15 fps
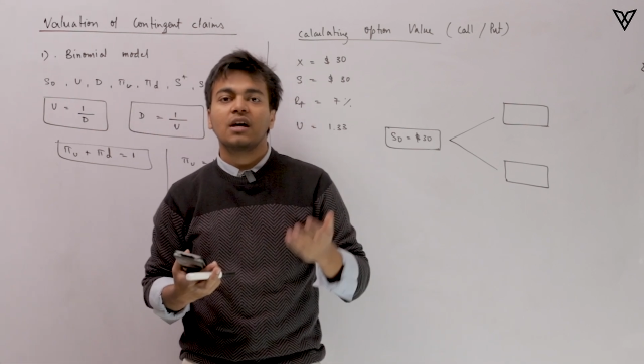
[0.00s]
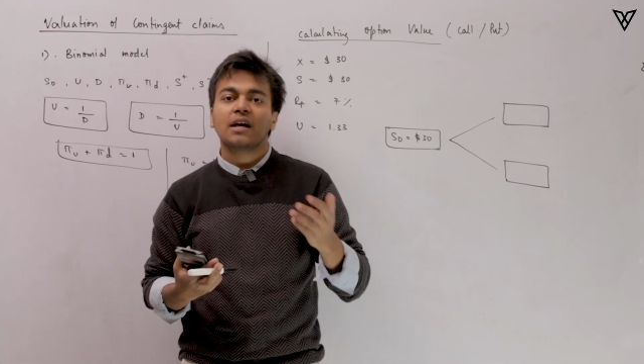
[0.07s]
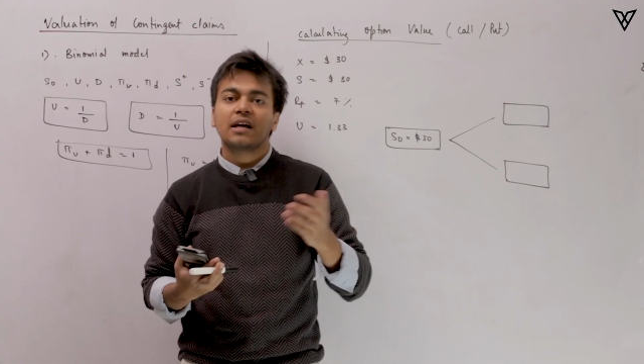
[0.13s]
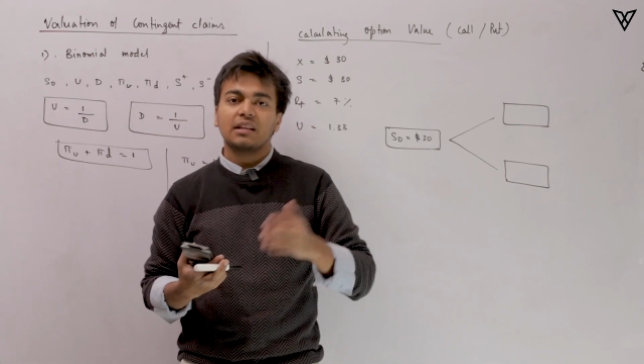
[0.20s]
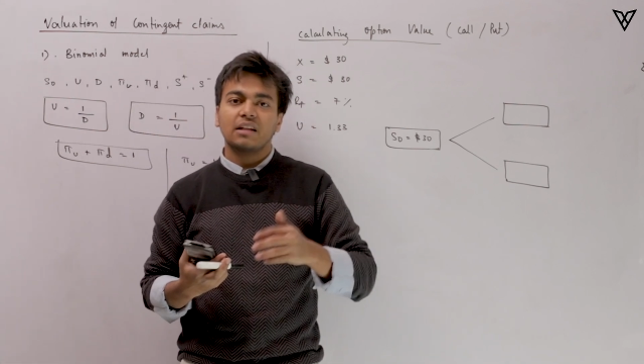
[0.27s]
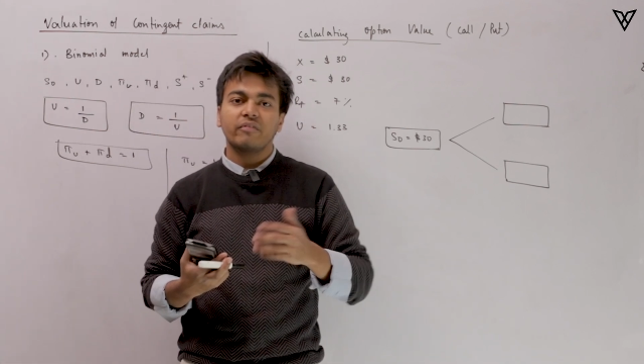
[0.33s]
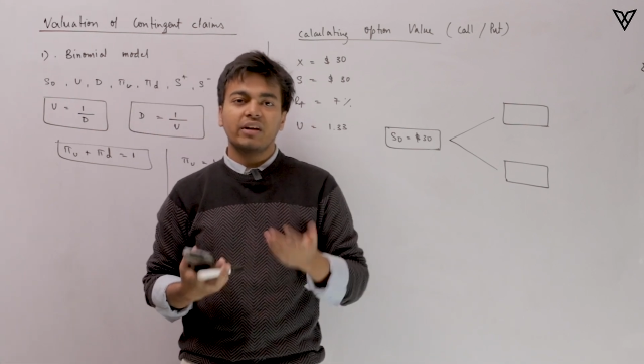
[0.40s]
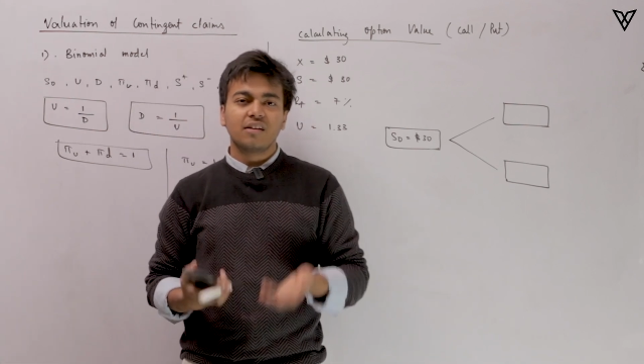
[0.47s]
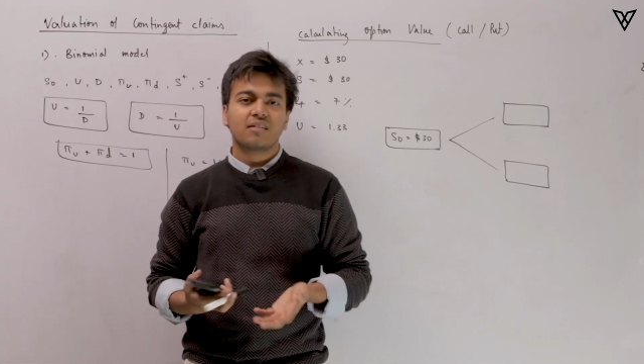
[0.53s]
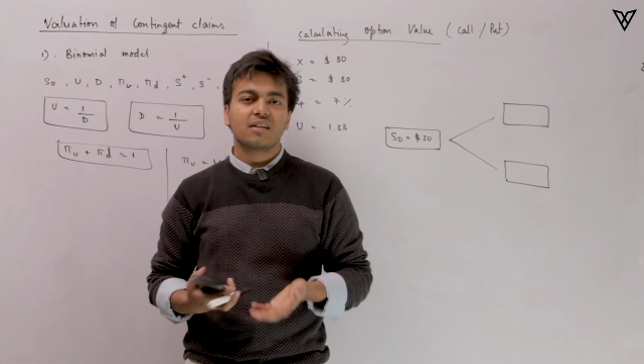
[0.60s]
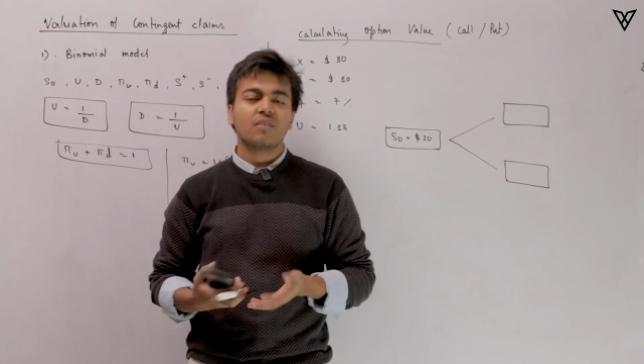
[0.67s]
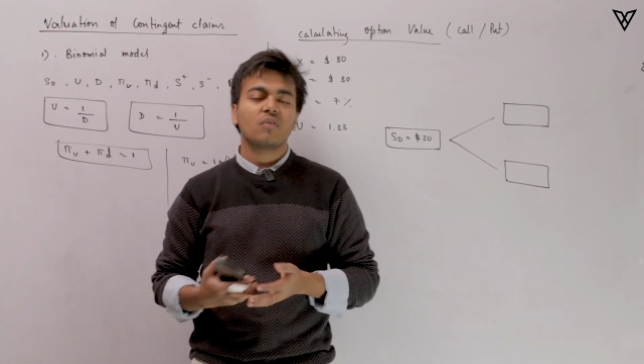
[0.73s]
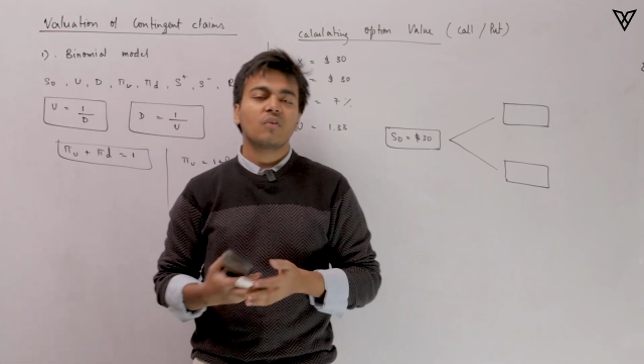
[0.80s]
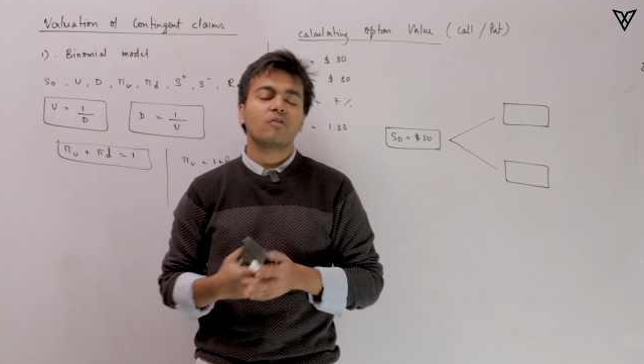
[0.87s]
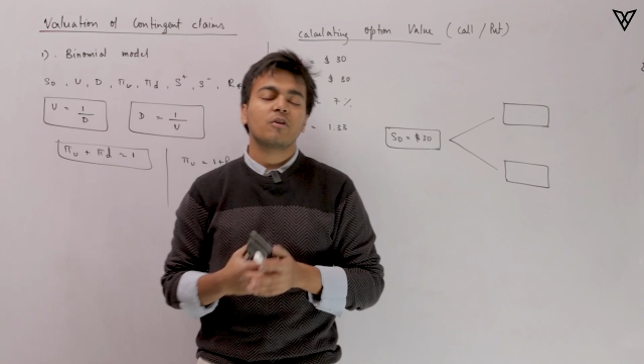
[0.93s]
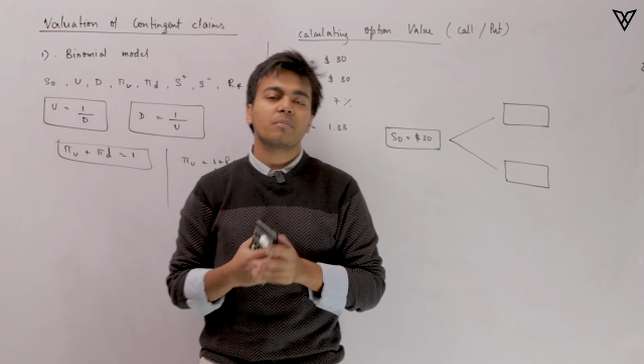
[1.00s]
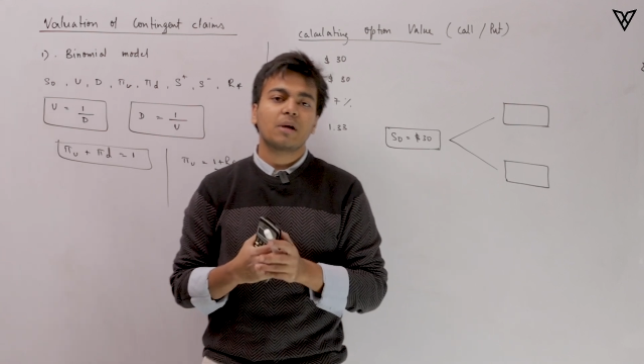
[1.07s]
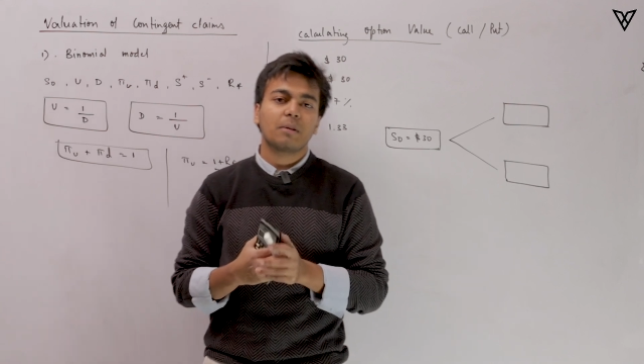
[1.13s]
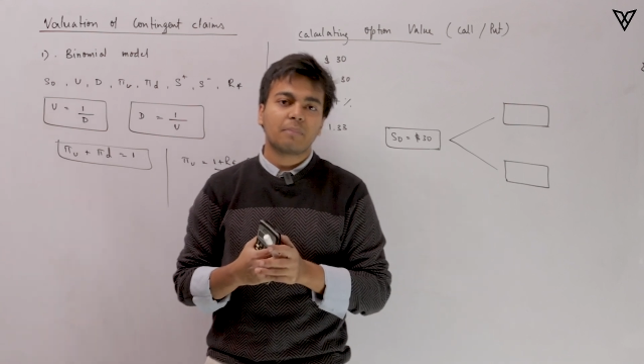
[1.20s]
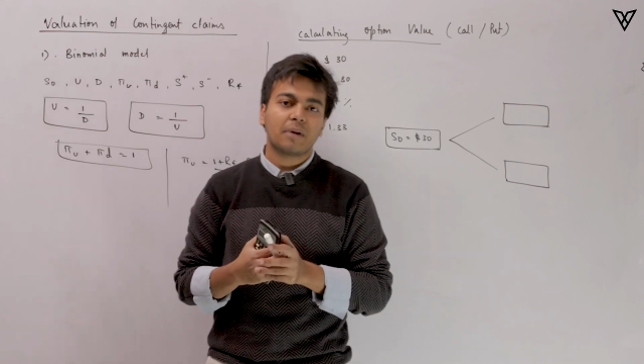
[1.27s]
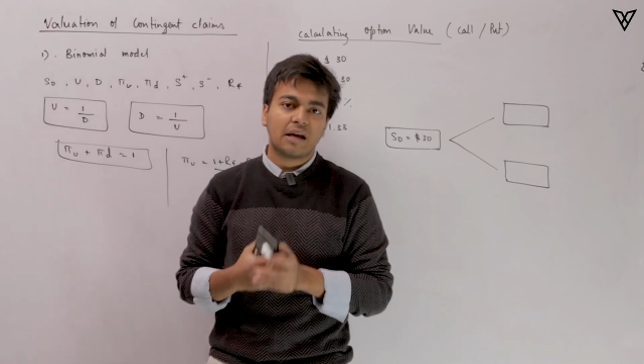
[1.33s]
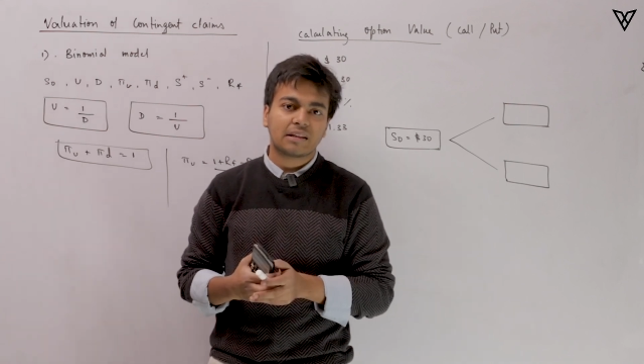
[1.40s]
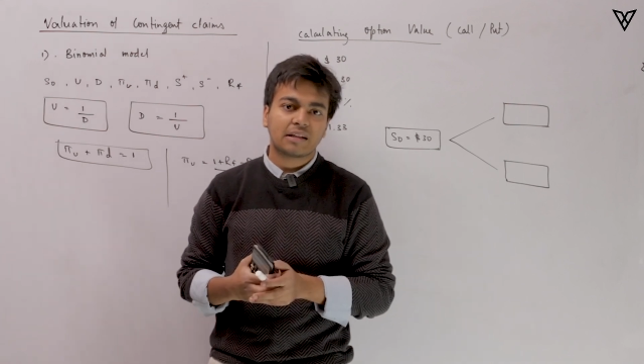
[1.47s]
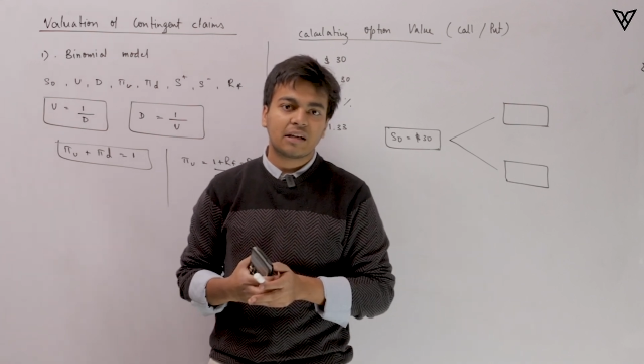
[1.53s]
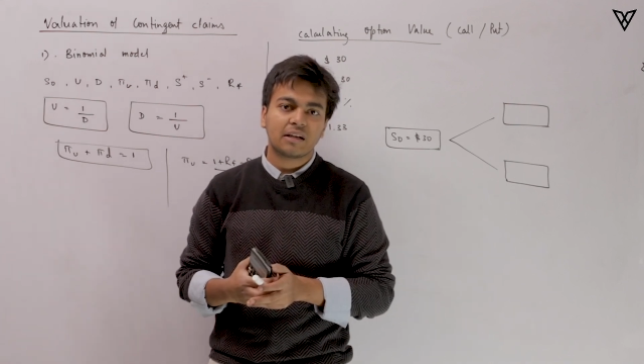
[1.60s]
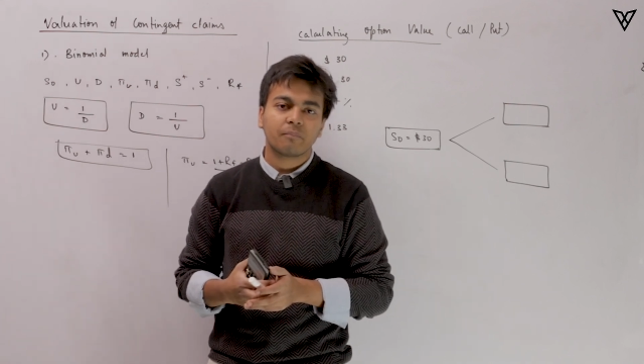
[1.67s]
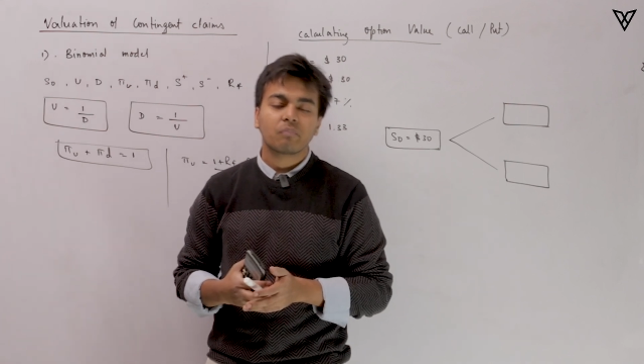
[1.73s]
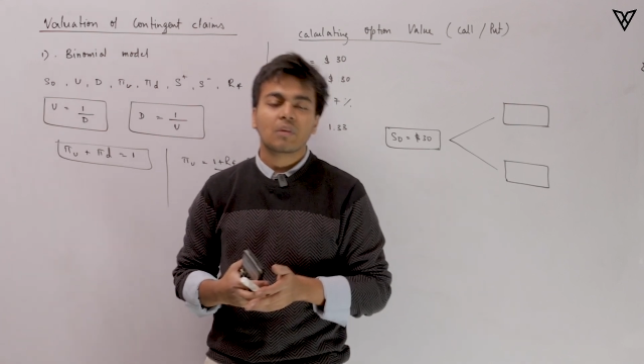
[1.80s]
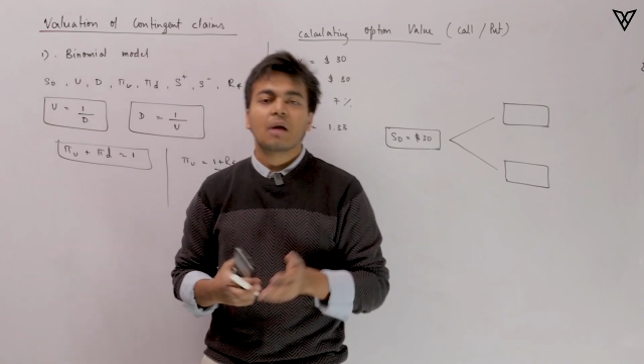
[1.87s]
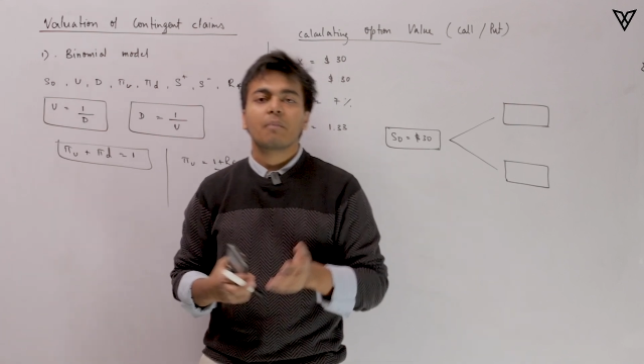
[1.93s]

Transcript: In the very same way, we'll be applying that.